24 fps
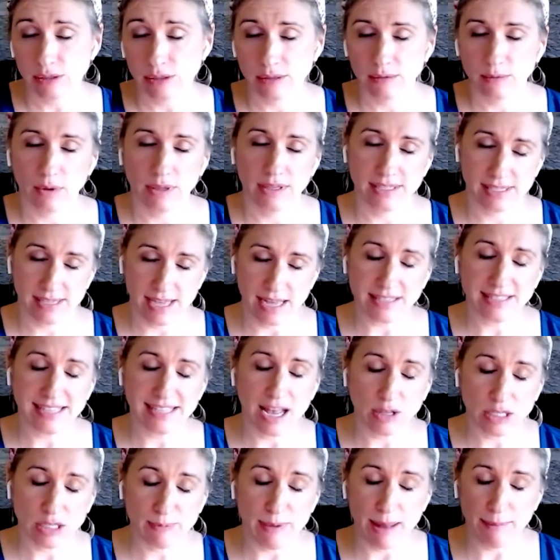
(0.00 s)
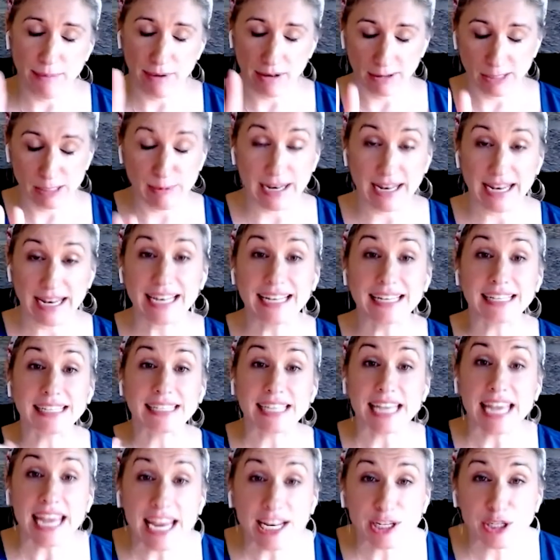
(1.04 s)
Well, this sounds bad, but I'll explain it. He didn't
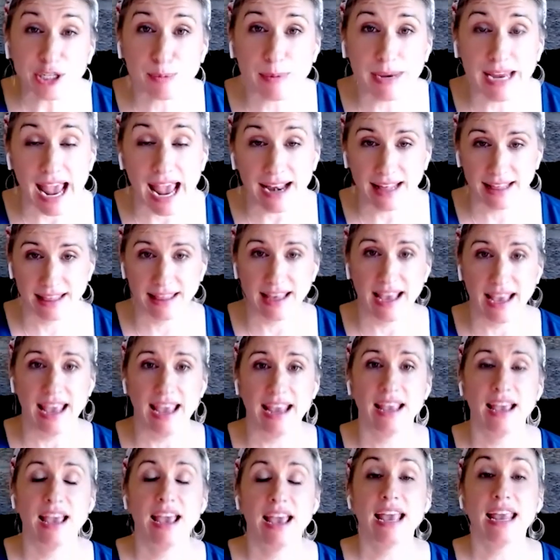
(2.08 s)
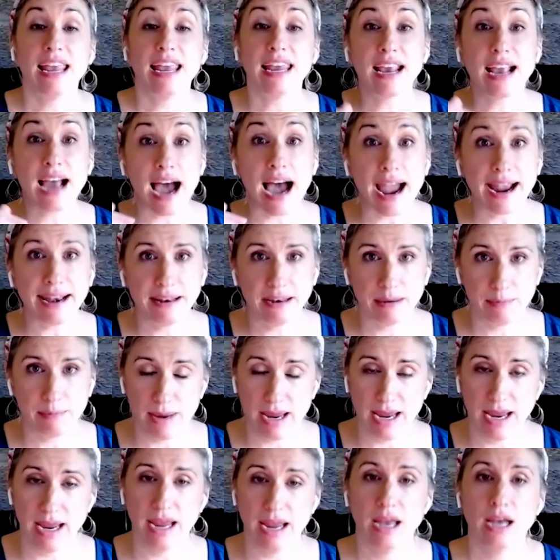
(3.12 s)
teach me anything. He guided
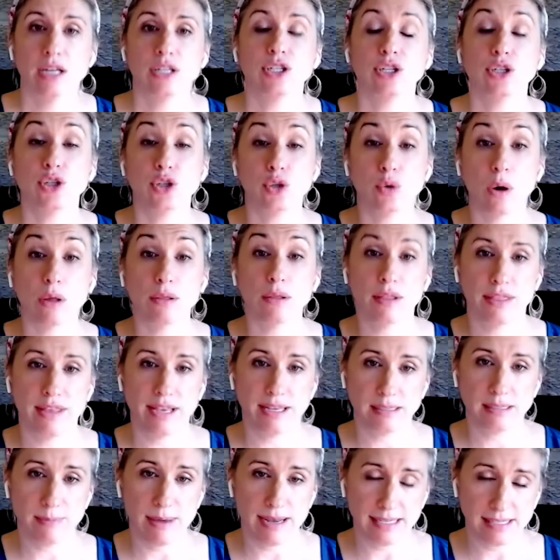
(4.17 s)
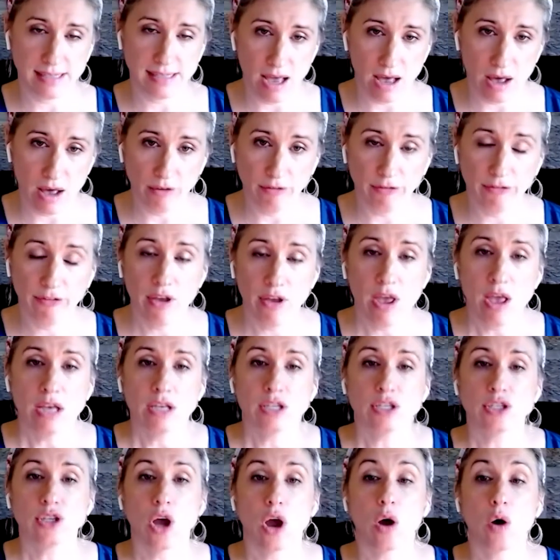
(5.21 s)
me to do all the things myself.
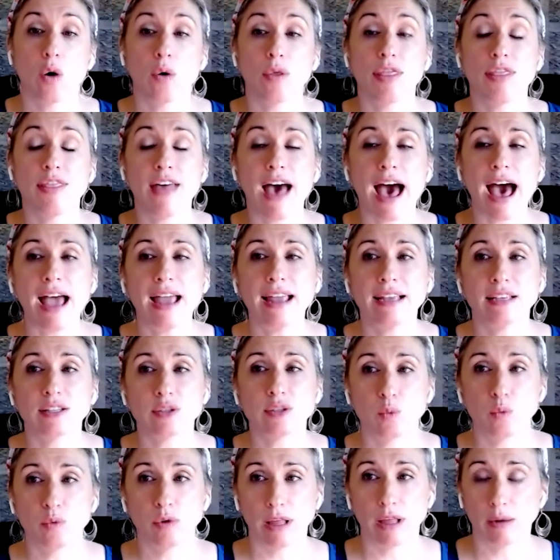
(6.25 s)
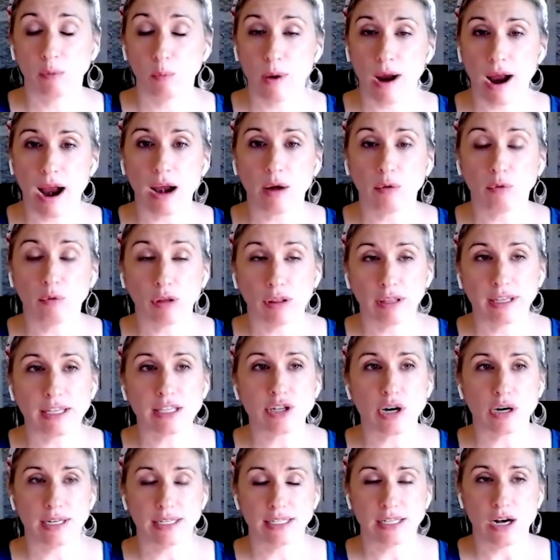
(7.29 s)
So that is really where I really
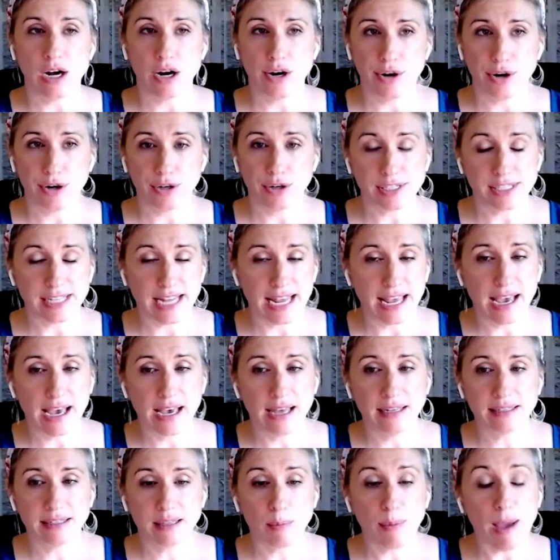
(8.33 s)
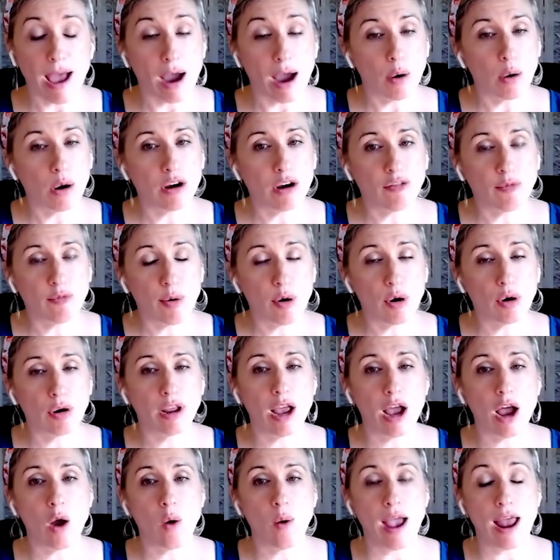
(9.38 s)
started to understand the power of
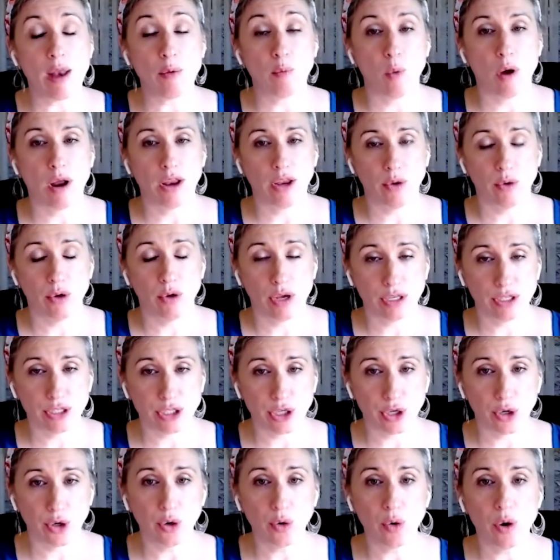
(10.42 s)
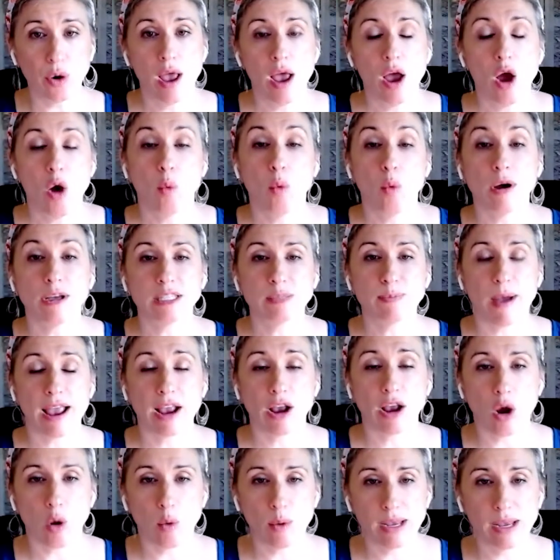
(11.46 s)
Podio and what you can do, was by
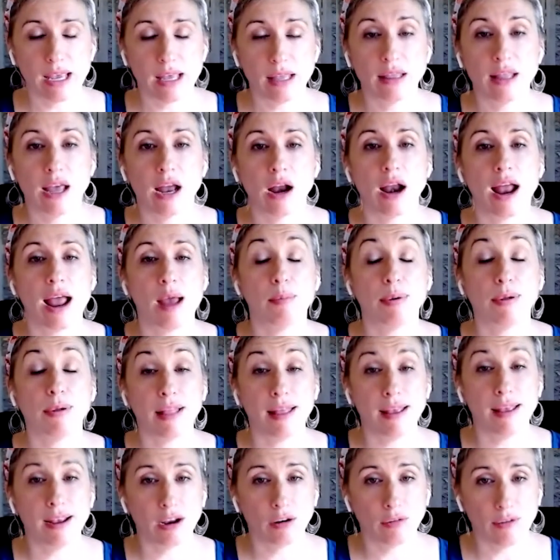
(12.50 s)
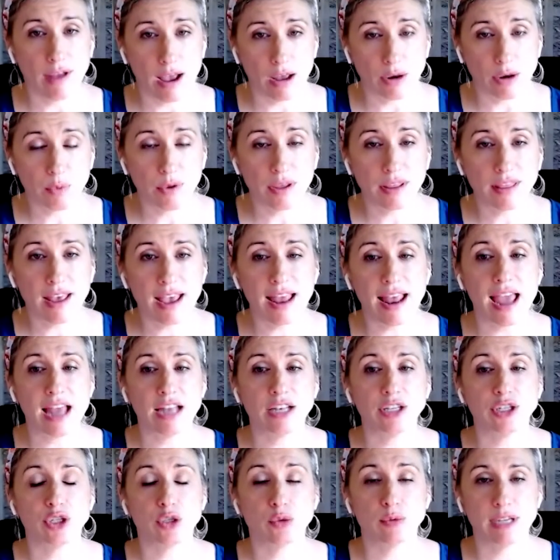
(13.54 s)
going in there and playing around with it
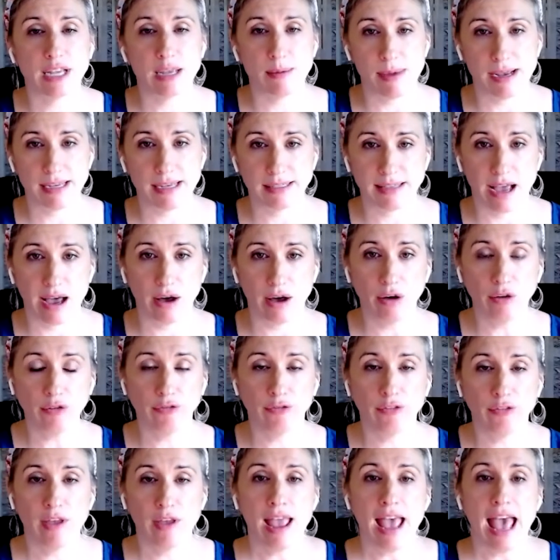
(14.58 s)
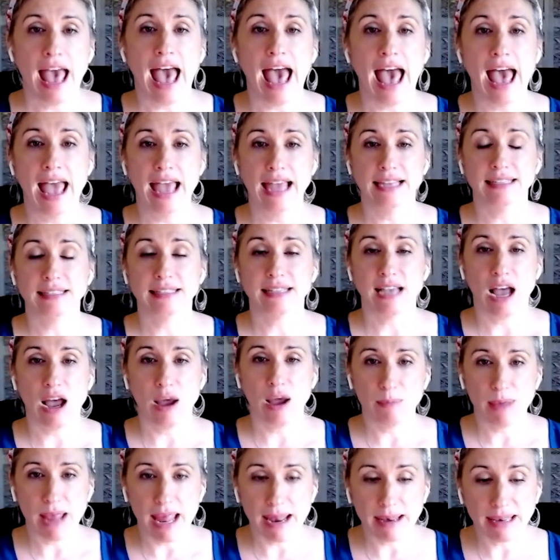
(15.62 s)
and doing it myself, and
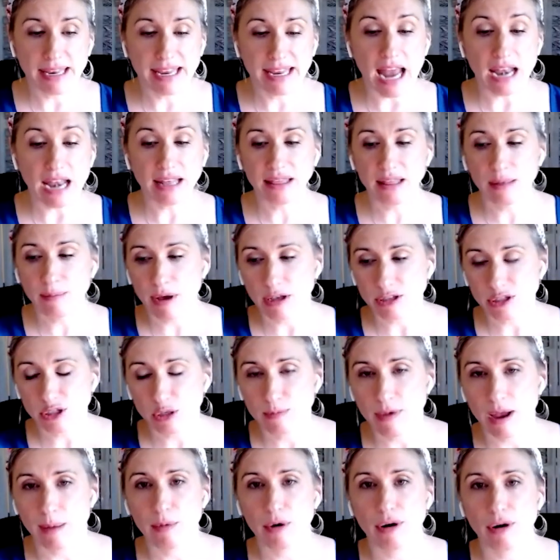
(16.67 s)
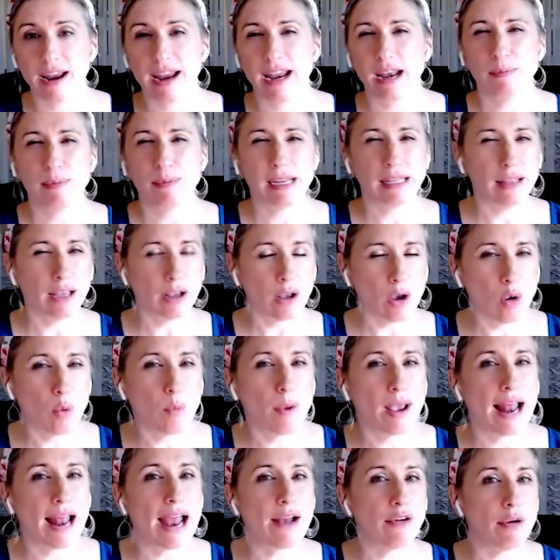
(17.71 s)
getting the muscle memory and being like, oh
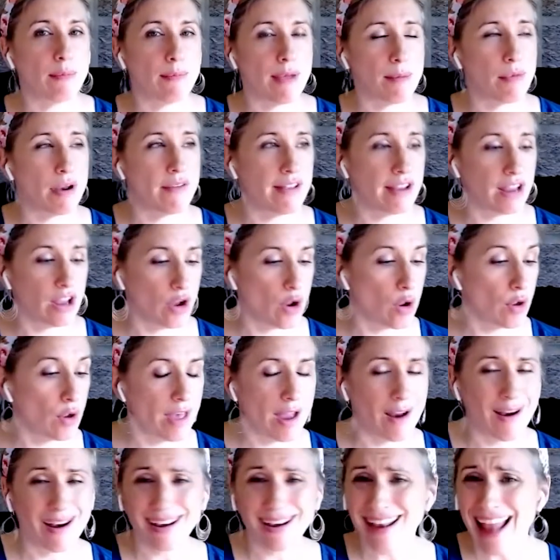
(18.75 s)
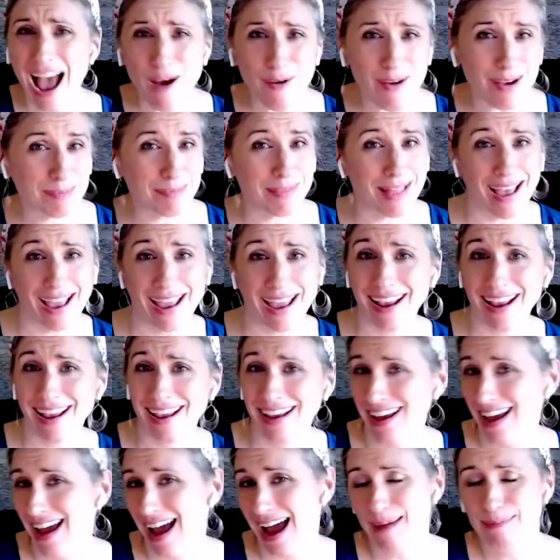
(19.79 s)
wait, I remember I can go there. Now
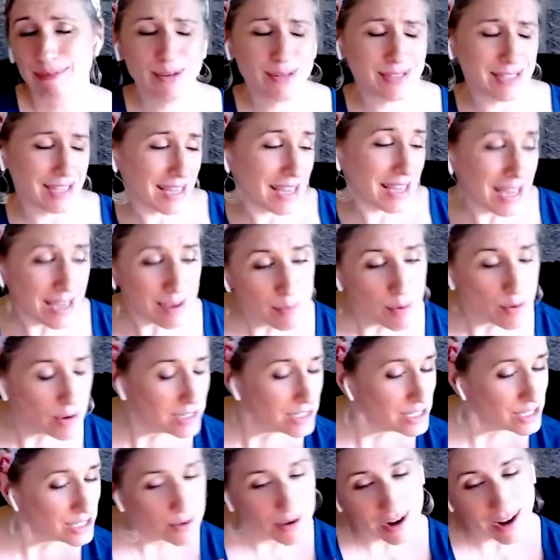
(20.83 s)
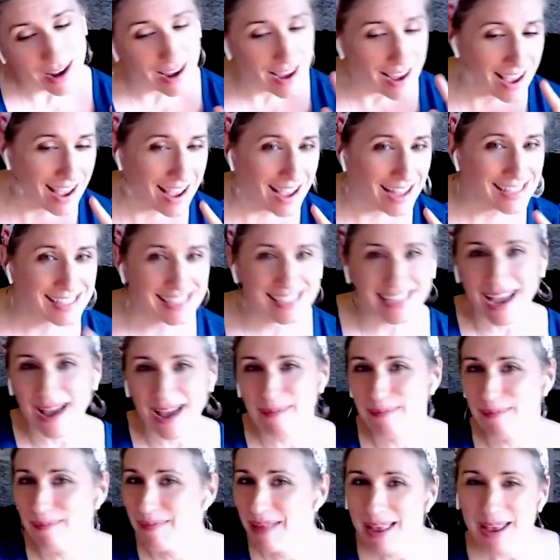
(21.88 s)
I'm using keyboard shortcuts.
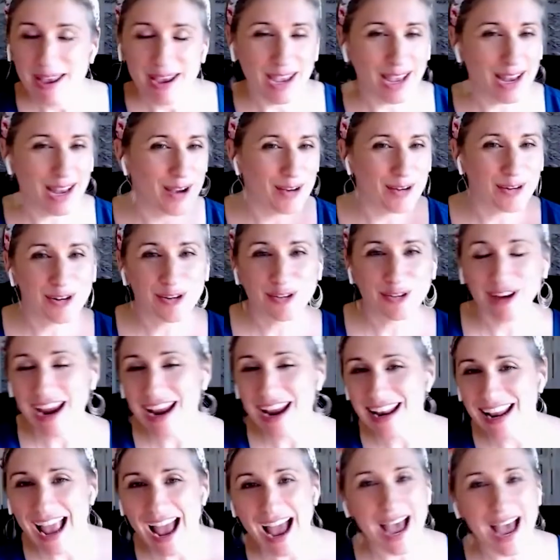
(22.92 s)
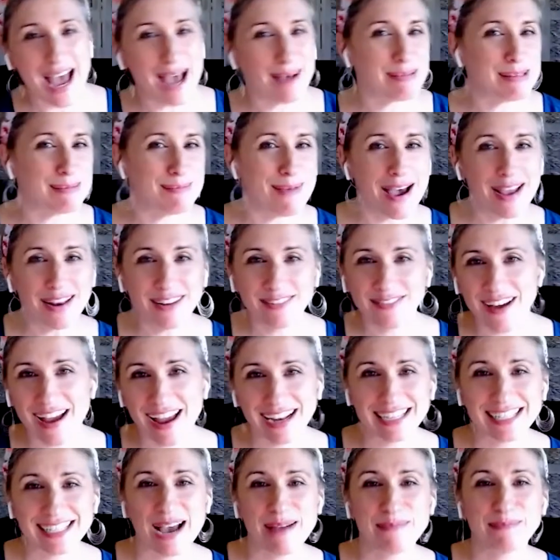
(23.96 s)
I'm creating apps,
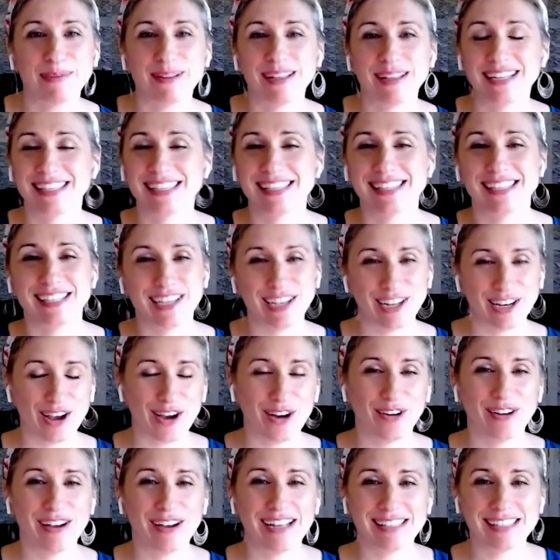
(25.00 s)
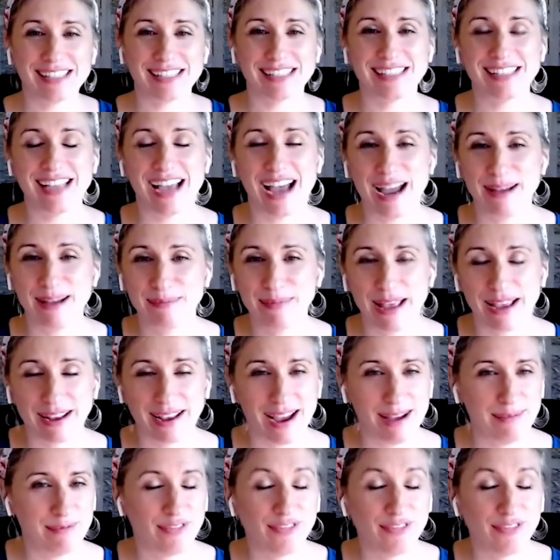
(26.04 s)
modifying templates. I'm